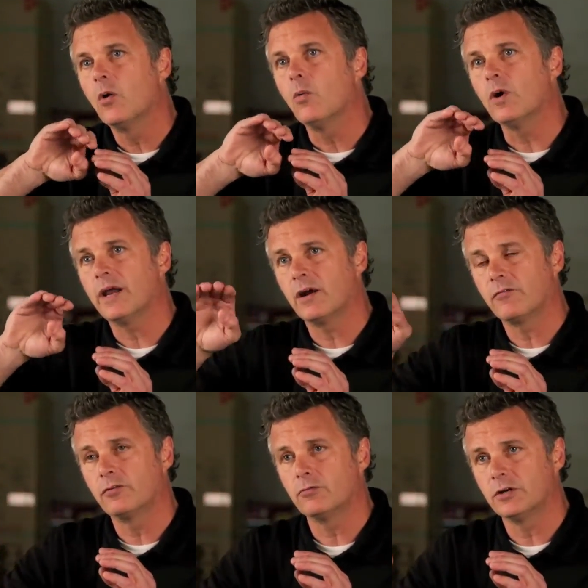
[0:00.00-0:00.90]
what
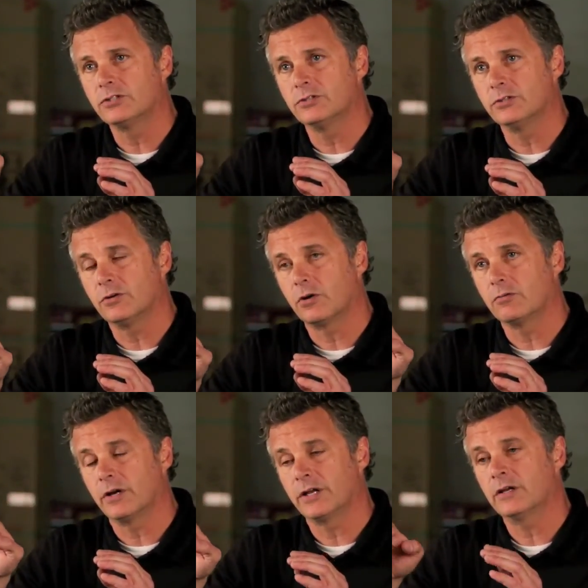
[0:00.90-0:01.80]
air-fuel ratios you are
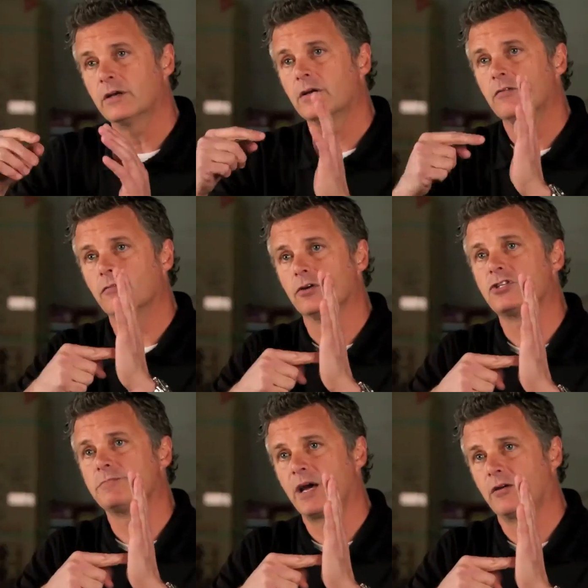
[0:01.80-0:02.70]
running
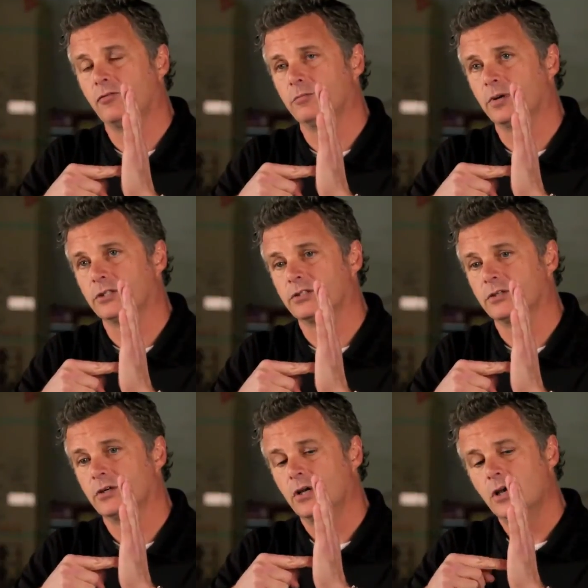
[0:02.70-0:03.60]
versus manifold pressure.